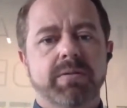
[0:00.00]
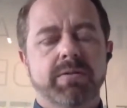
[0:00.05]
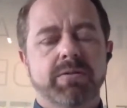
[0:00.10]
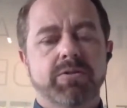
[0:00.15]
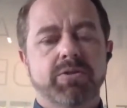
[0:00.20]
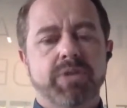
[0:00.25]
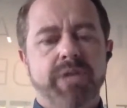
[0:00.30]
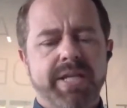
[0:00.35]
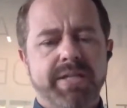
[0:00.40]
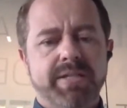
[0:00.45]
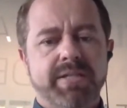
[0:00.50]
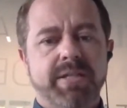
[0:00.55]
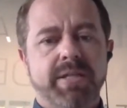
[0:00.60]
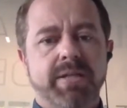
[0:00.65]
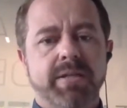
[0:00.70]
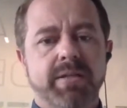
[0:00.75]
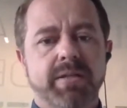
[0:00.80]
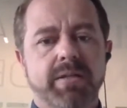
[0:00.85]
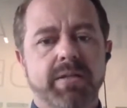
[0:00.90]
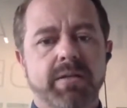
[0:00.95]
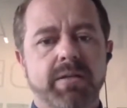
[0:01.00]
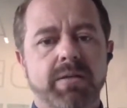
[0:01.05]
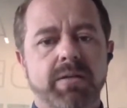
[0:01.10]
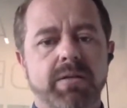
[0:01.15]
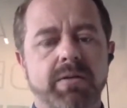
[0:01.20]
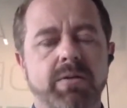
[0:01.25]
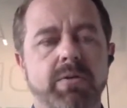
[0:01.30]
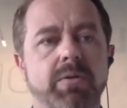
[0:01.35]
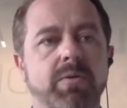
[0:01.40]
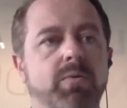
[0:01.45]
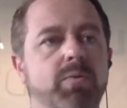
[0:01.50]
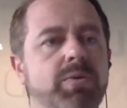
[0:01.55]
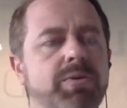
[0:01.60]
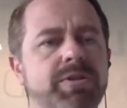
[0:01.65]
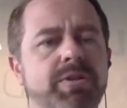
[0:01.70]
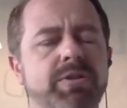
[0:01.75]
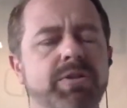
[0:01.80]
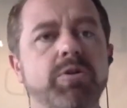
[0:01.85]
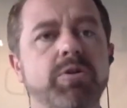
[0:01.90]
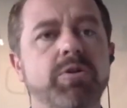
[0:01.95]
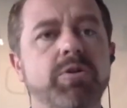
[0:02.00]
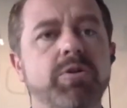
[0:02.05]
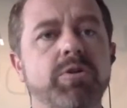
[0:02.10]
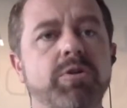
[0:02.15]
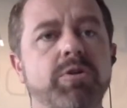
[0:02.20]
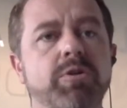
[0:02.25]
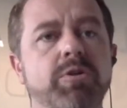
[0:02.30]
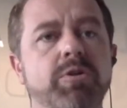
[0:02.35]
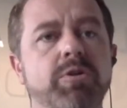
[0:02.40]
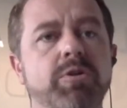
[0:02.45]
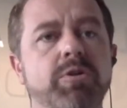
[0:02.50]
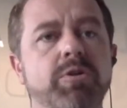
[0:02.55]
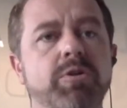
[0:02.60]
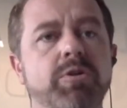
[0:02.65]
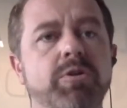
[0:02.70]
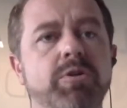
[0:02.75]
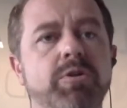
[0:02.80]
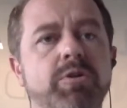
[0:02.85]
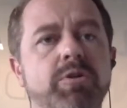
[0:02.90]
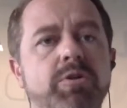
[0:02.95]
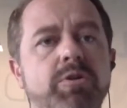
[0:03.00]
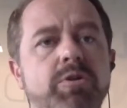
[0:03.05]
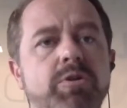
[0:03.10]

Justin, was a new patient yesterday,